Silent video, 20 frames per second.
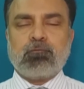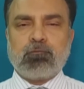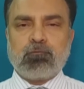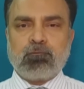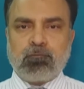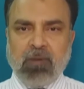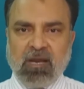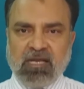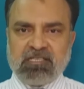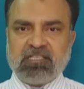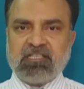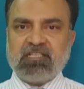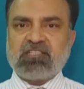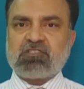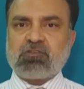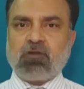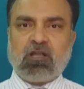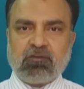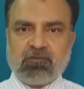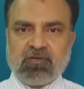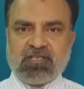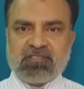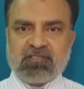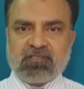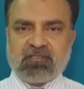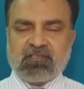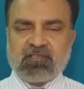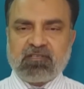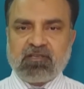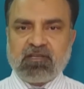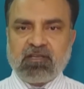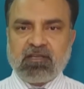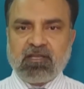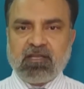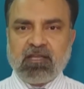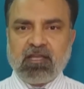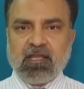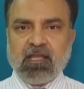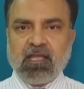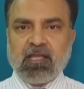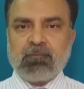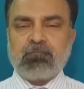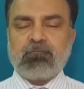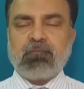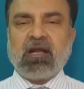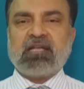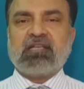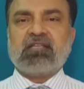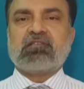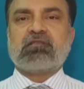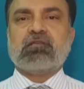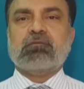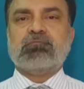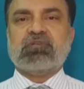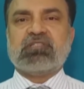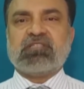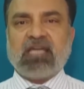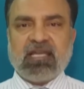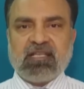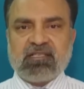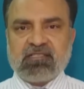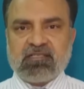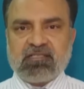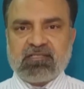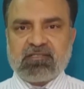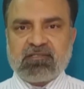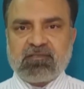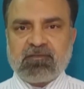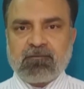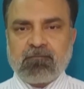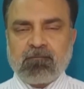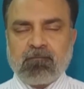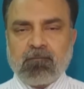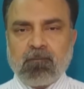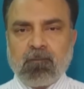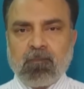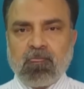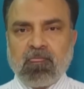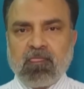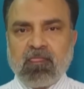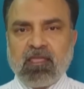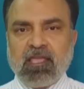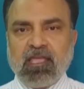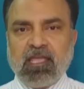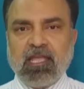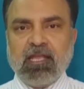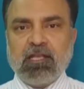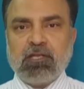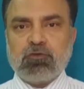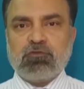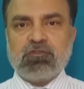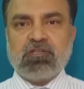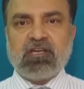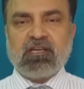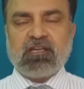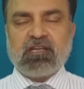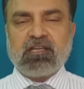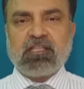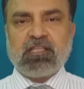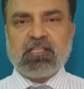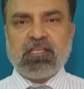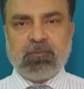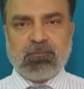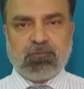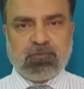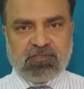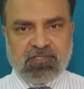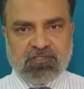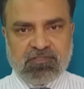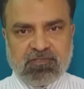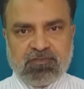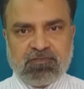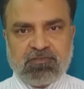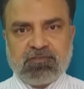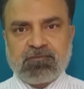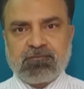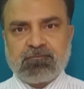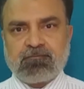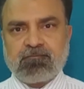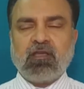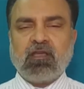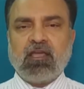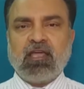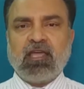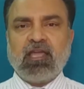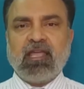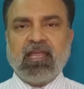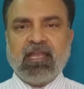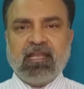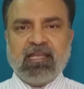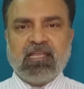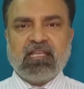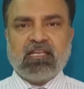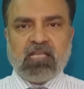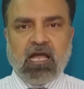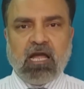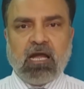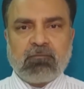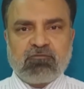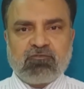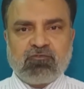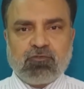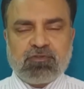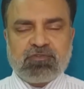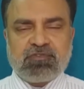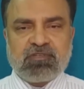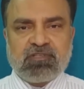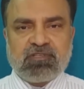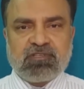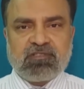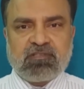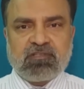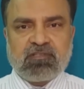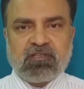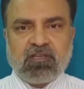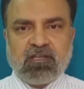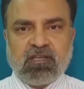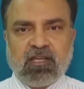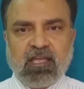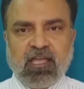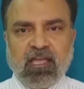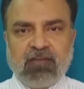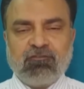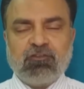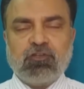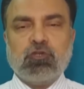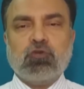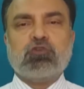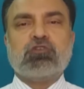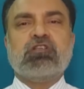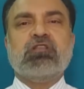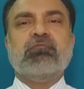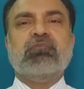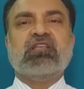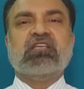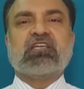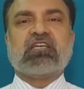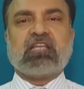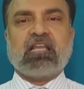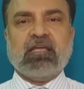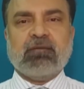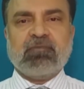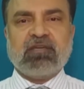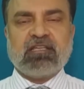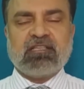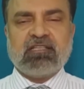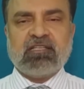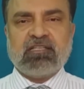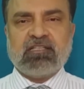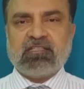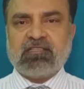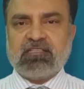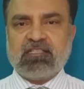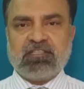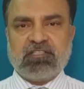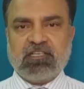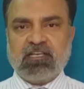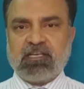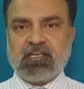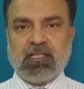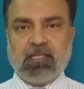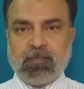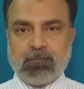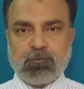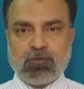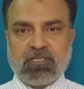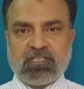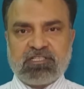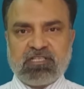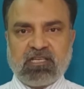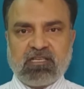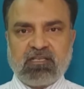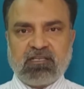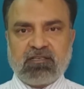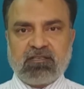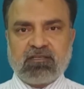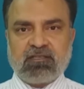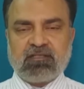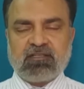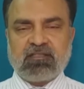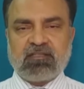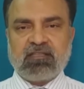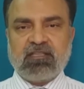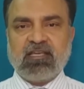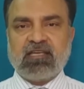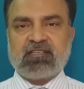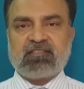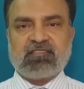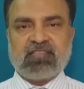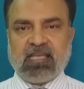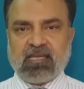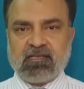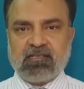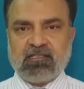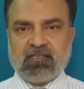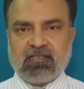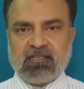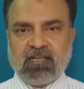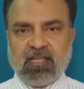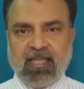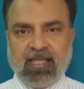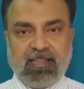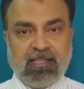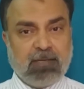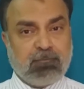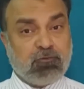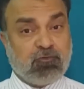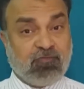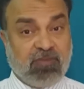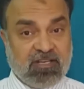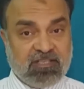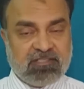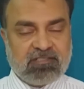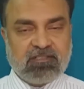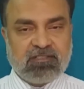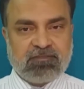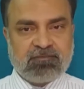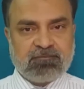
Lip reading: party stalwarts, party sympathizers into the key positions. Indian armed forces have usually been claiming that they are apolitical, they are secular, and they are professional.